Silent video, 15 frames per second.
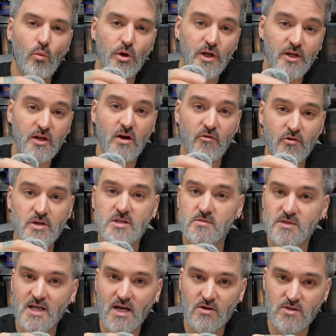We're going to go through some
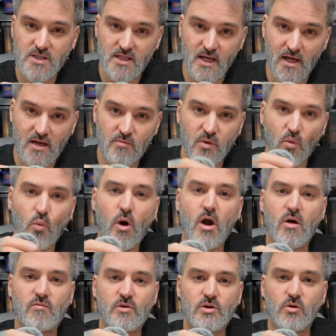sales today, but
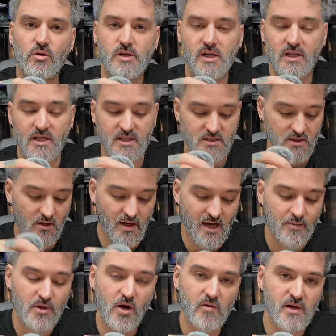while I'm recording this, I
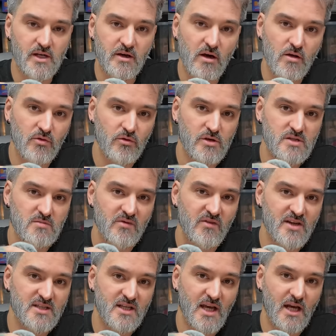am currently going through some
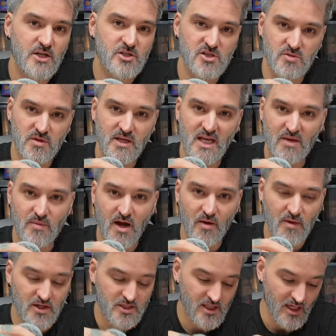investigations with eBay.
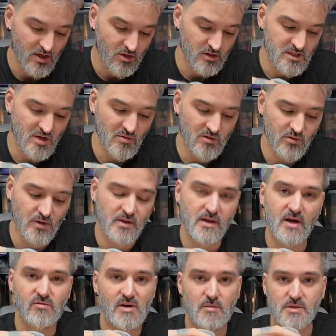I'm actually in contact with one of
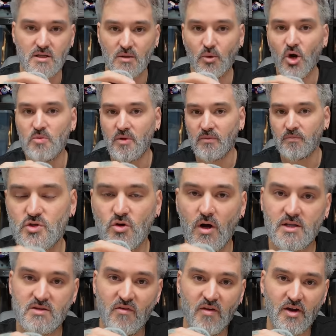their reps at the moment,
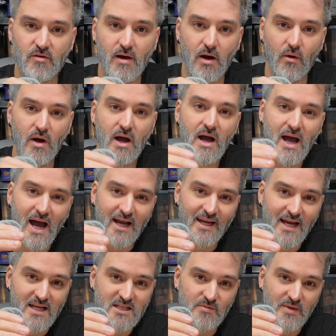trying to figure out and
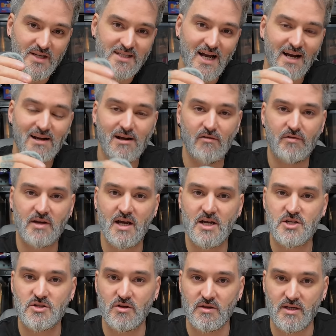get some exact
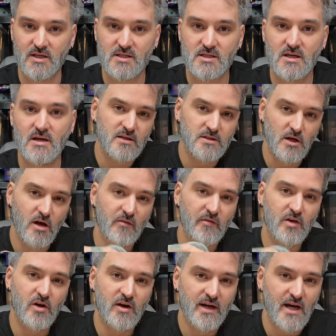clarification on this. So
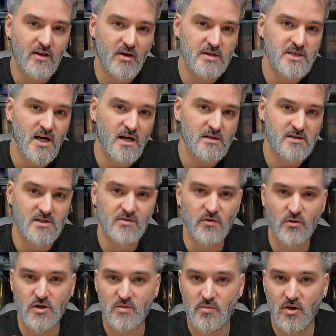hopefully I can get those answers
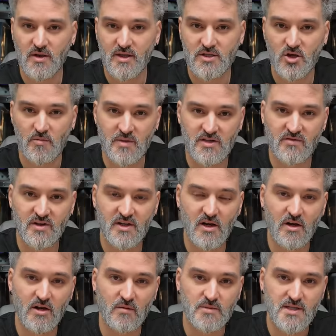for you by the time this
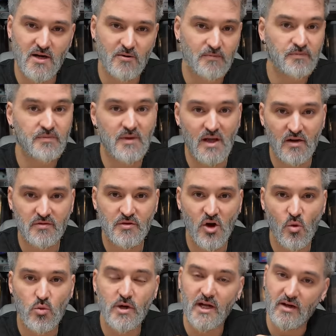video comes out. If
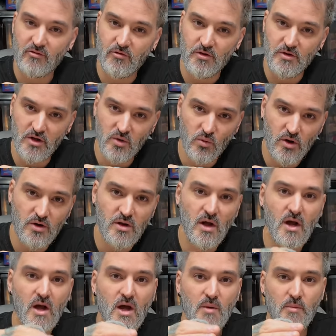not, we'll get it for another one.
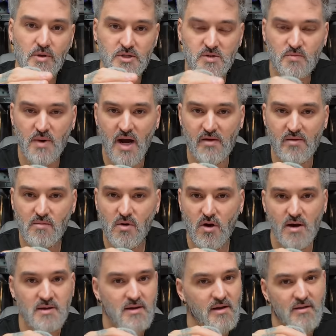But just bear in
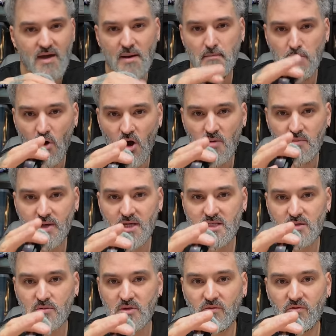mind, there might be
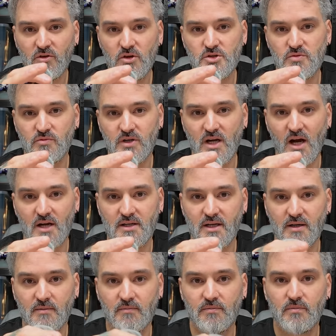some confusion
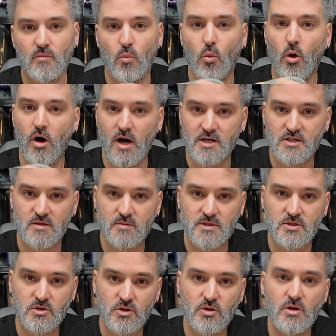regarding what items
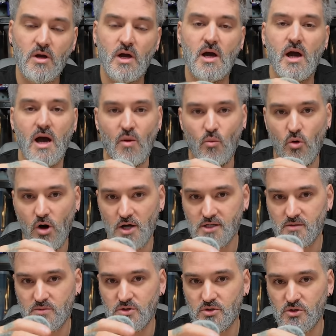do and what
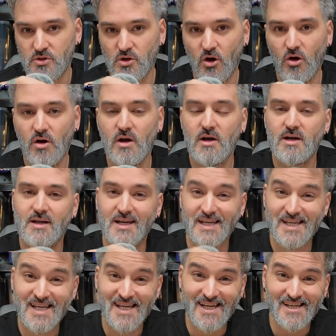items do not
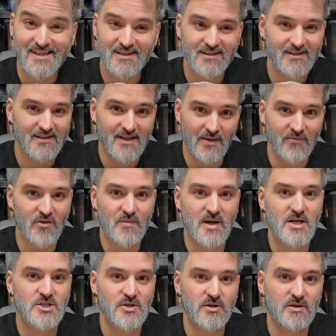need the
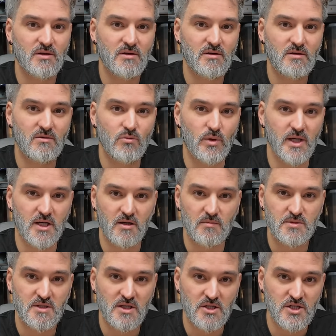information when it
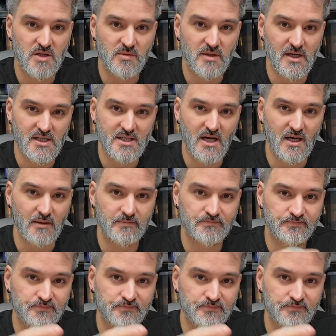comes to the GPSR.